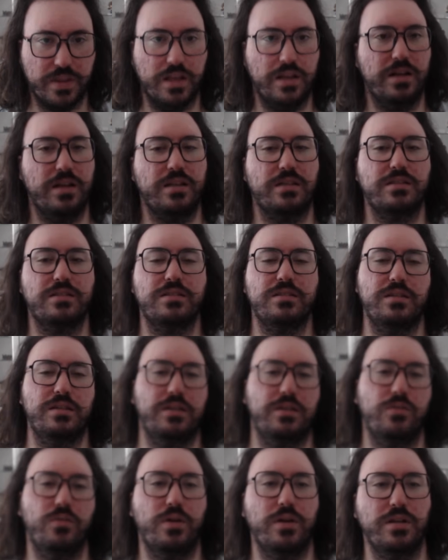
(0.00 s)
Let's see,
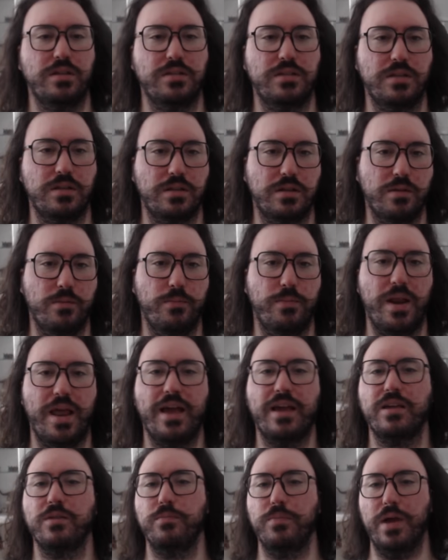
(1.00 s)
what is it?
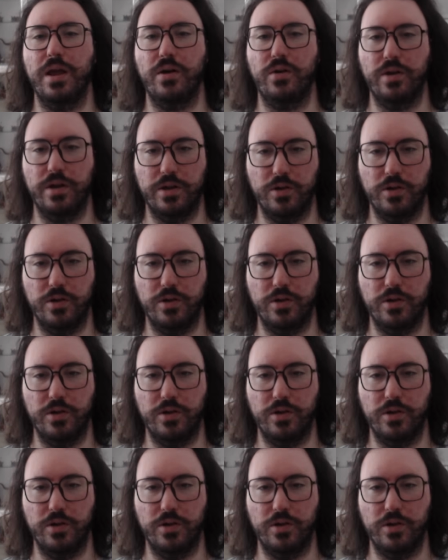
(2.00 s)
Blackberry